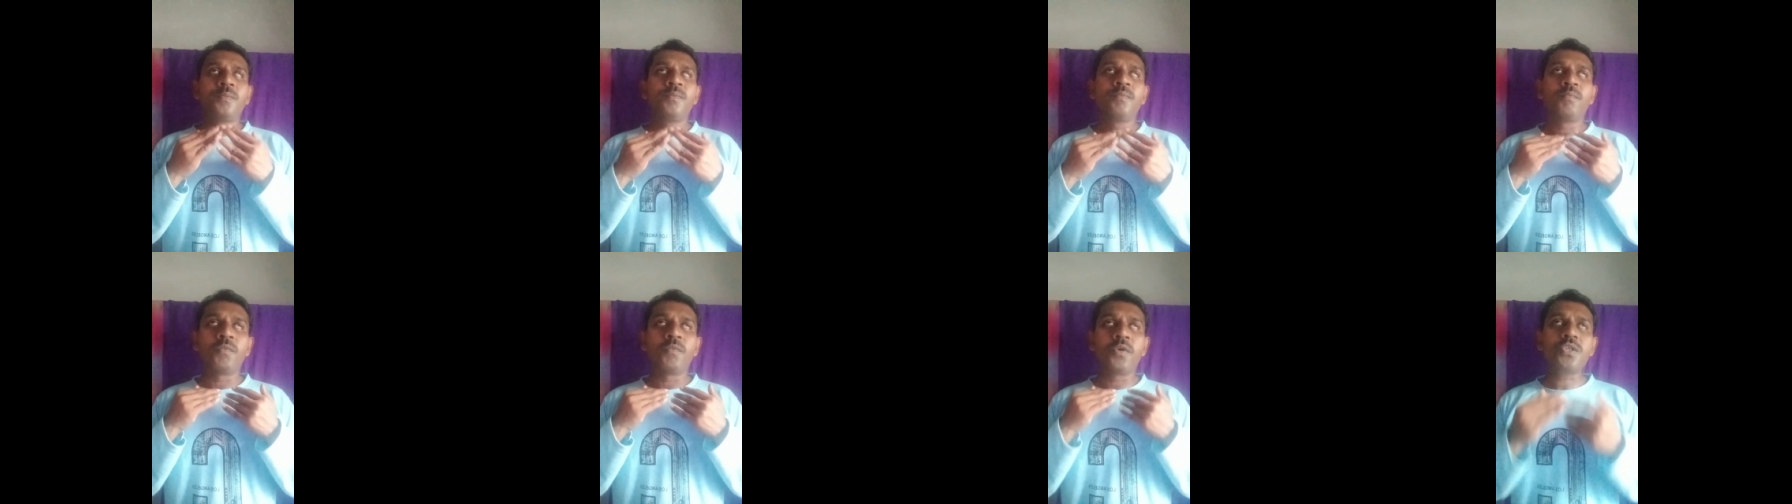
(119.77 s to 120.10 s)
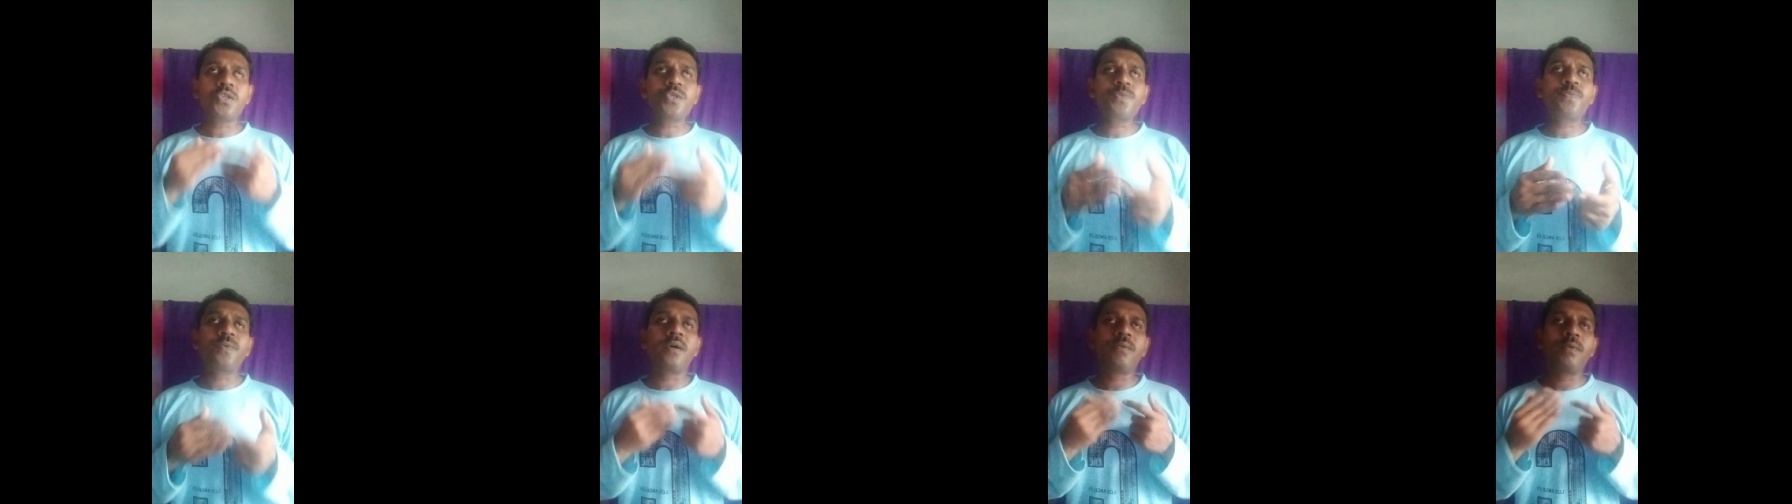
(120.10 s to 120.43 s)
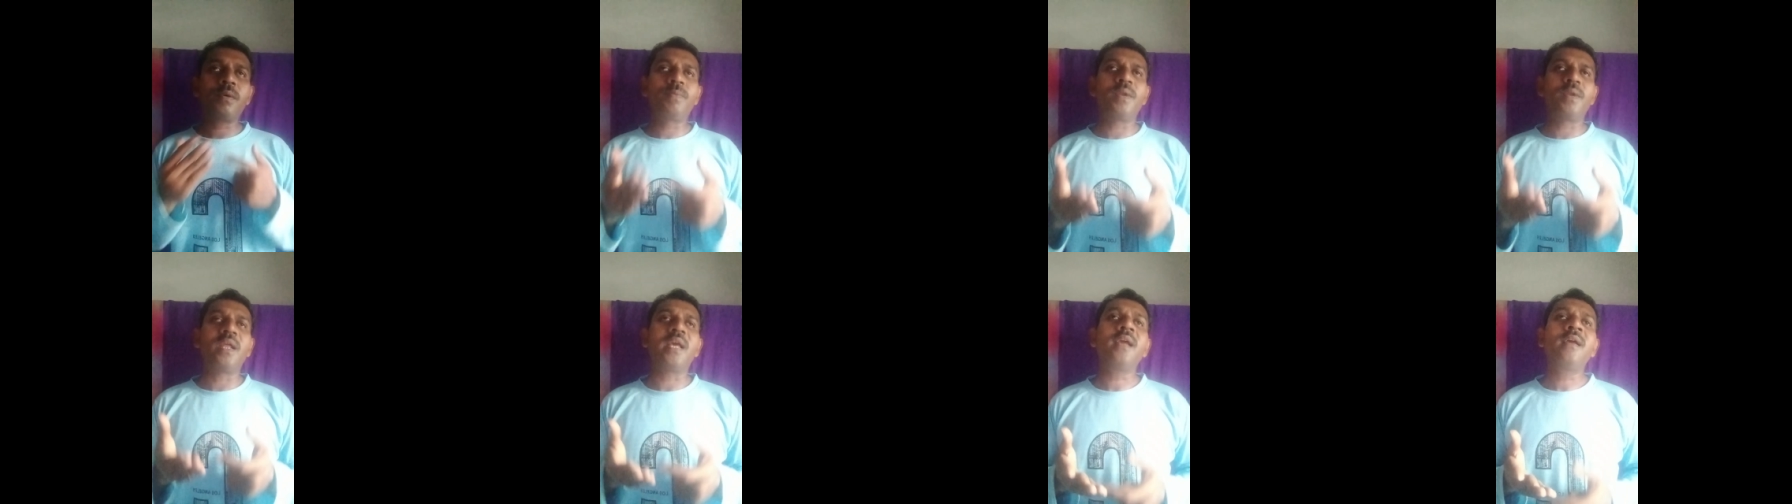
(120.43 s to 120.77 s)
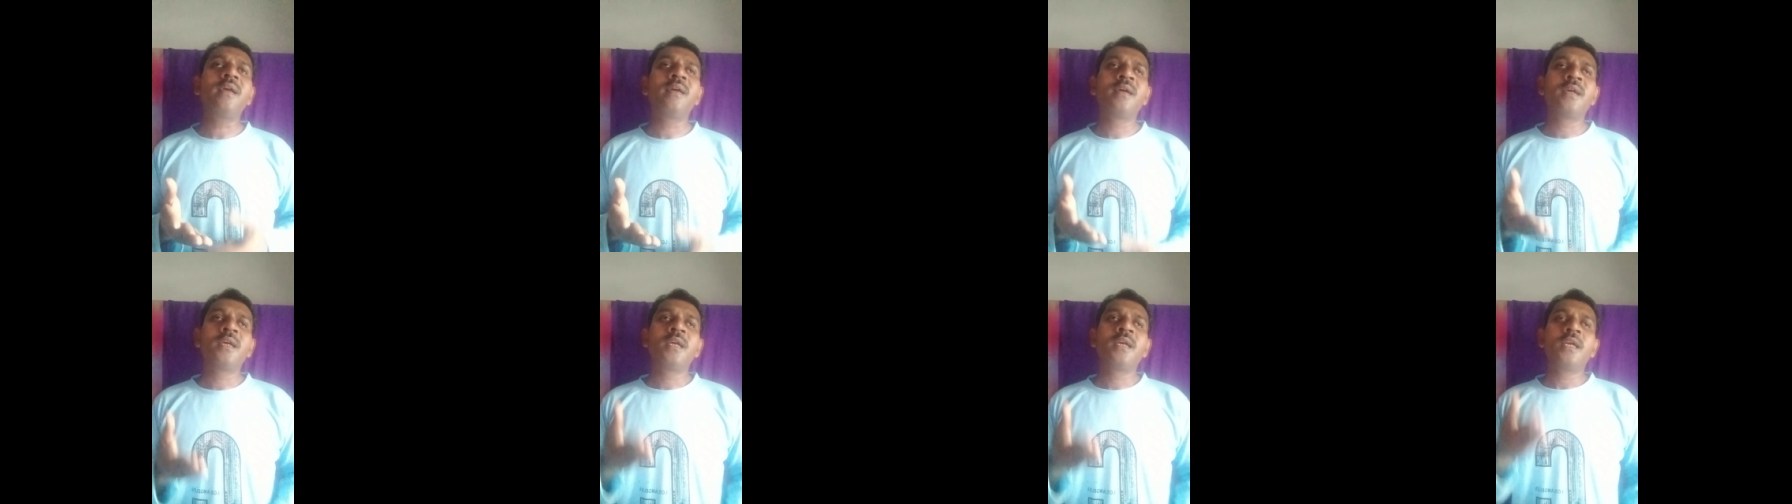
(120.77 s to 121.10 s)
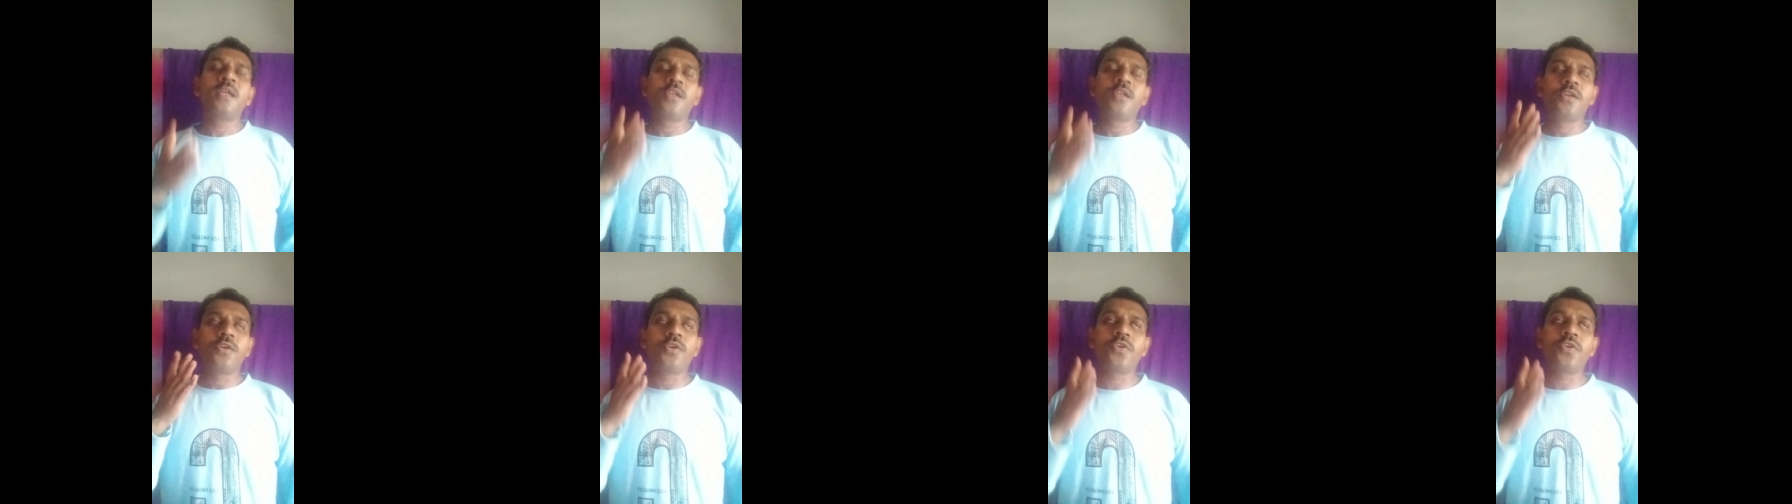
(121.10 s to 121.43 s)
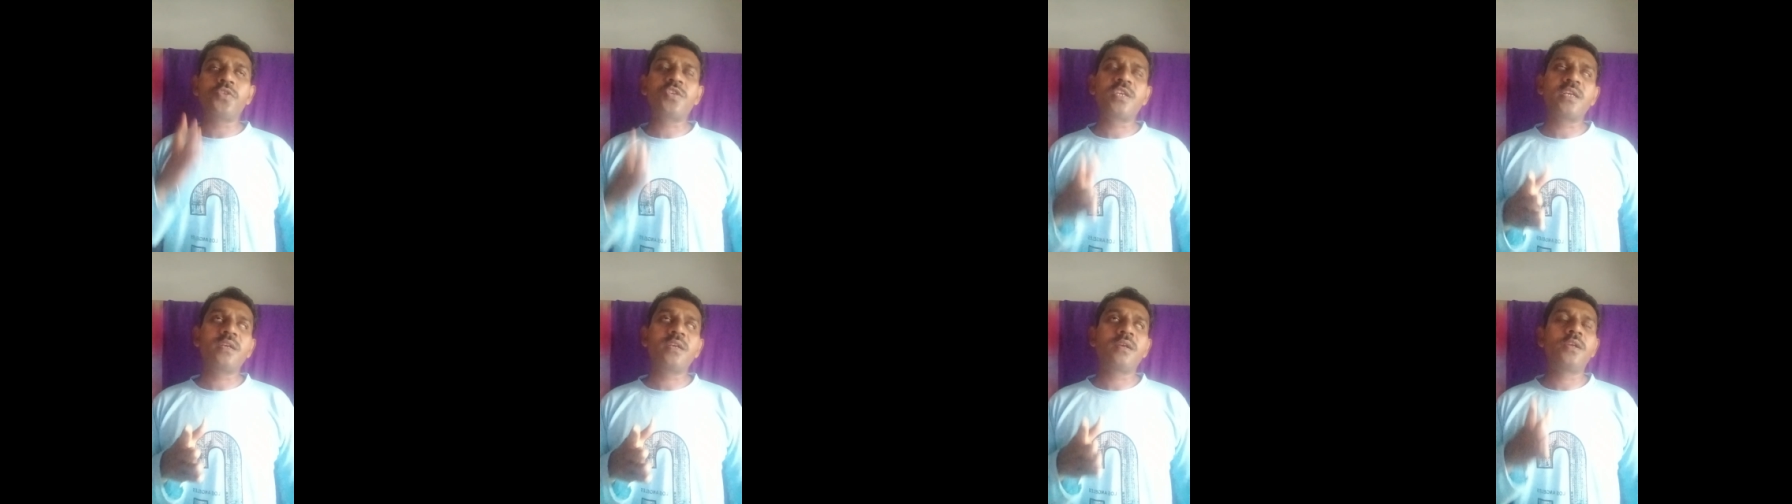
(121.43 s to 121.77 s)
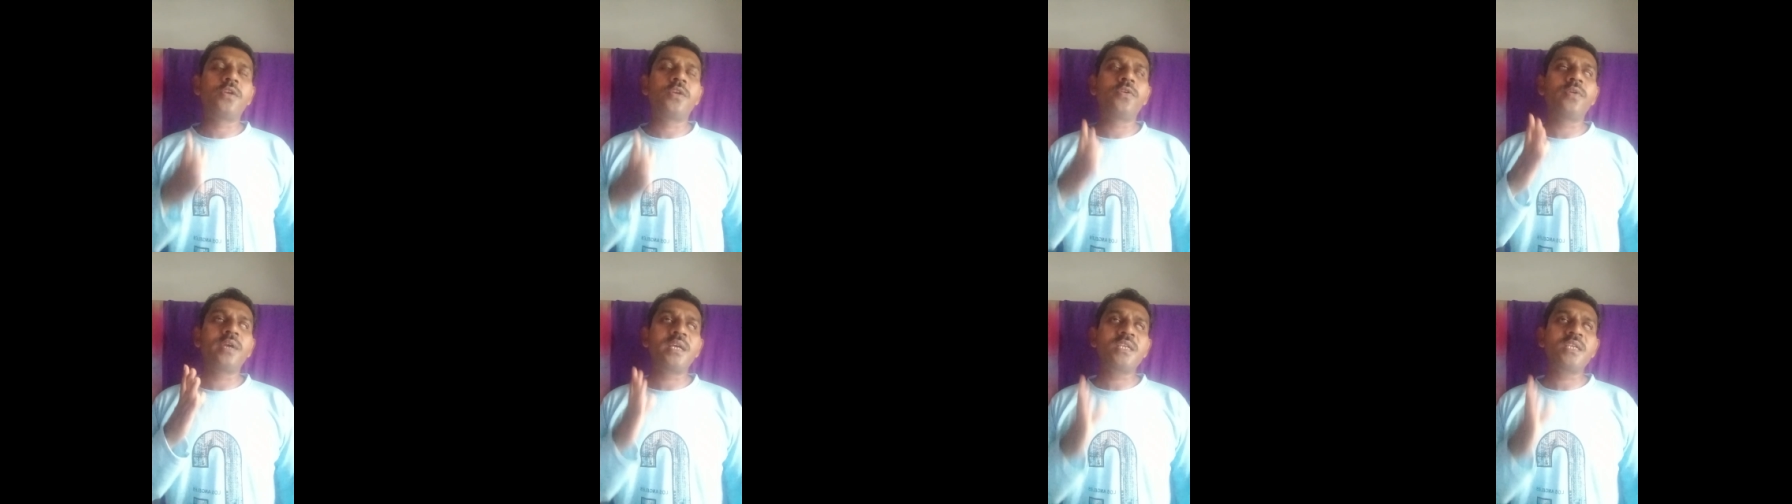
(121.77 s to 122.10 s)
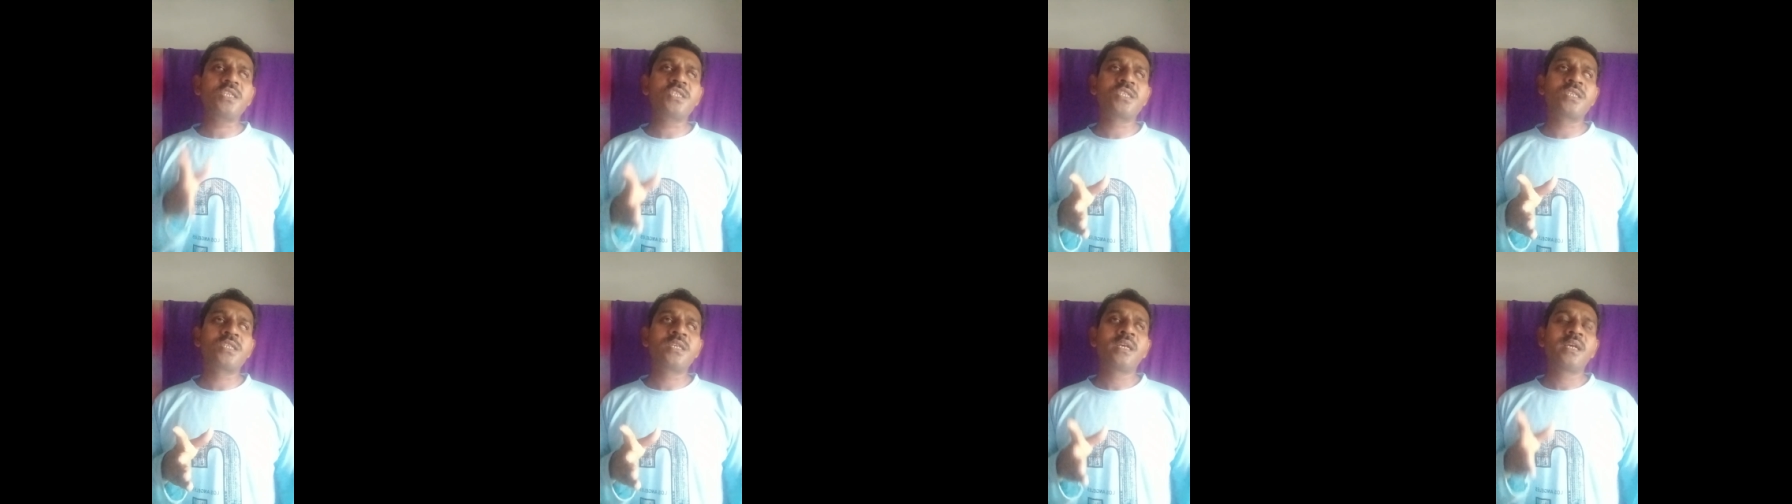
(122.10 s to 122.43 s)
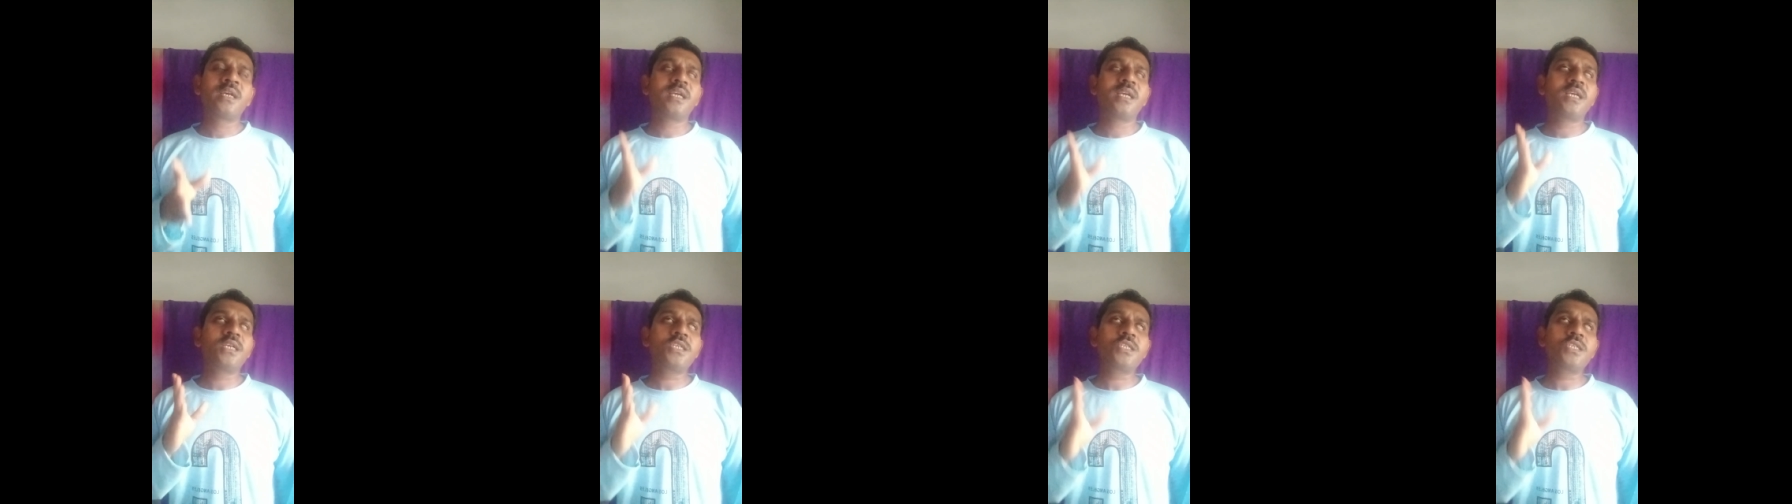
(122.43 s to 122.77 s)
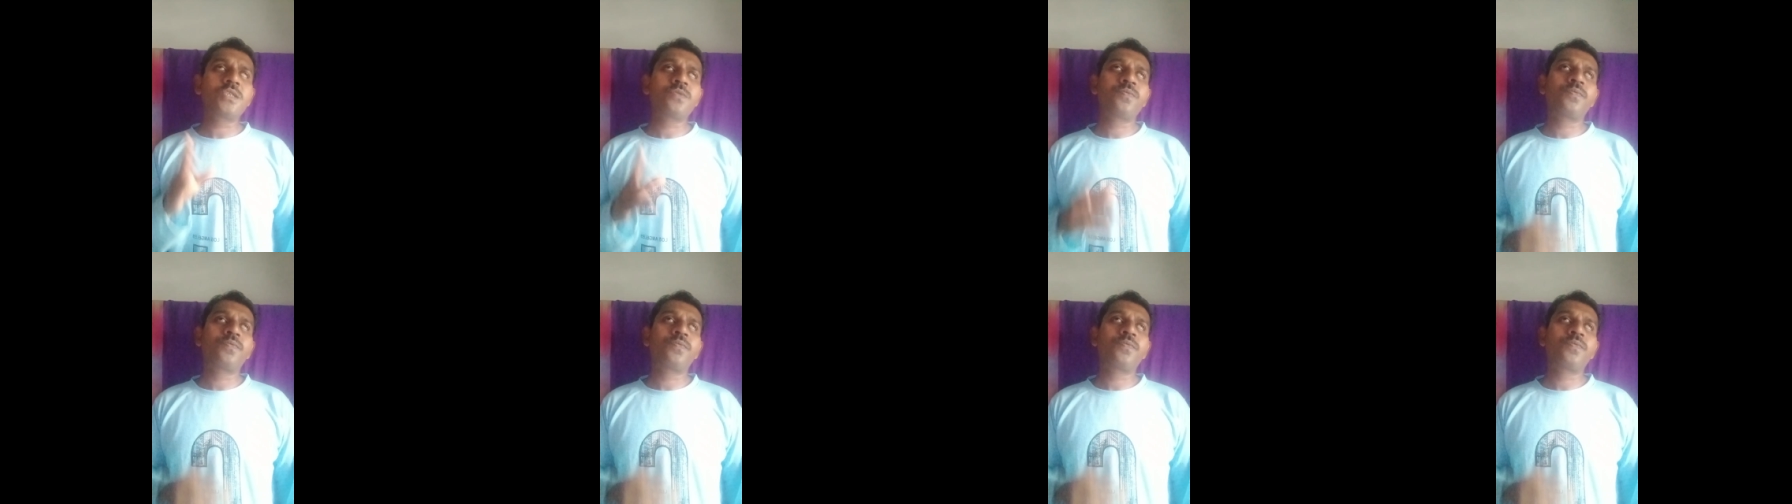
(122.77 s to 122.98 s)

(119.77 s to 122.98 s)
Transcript: Most probably, US is